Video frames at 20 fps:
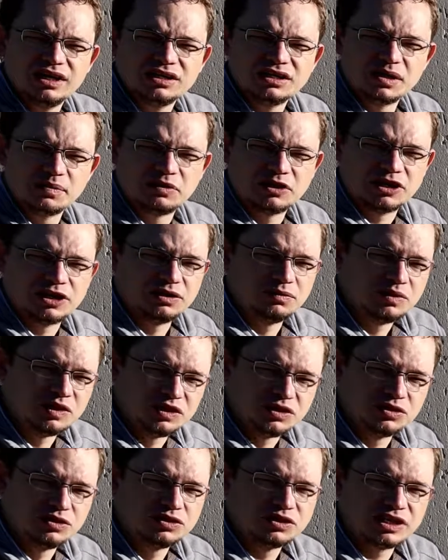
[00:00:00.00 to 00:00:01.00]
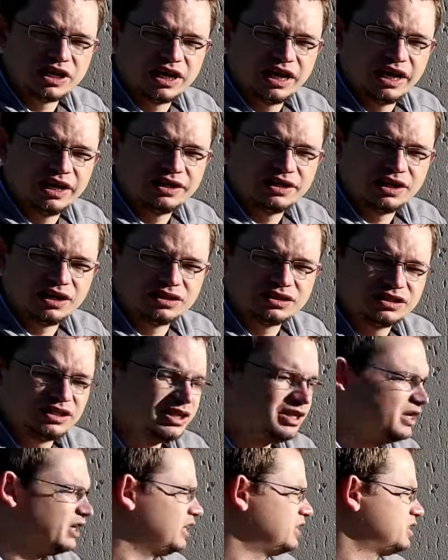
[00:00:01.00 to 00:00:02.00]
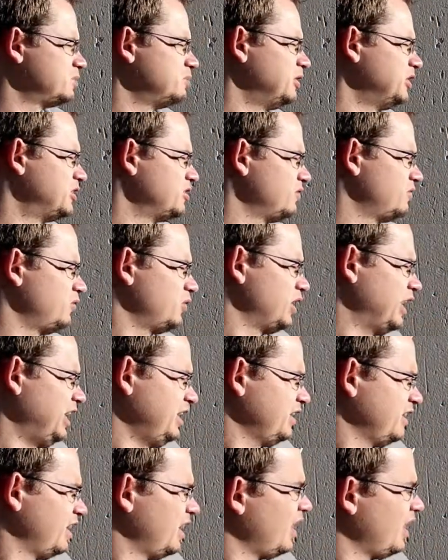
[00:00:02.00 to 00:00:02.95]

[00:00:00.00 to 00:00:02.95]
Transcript: Typically we'd use a handheld TDS meter for that.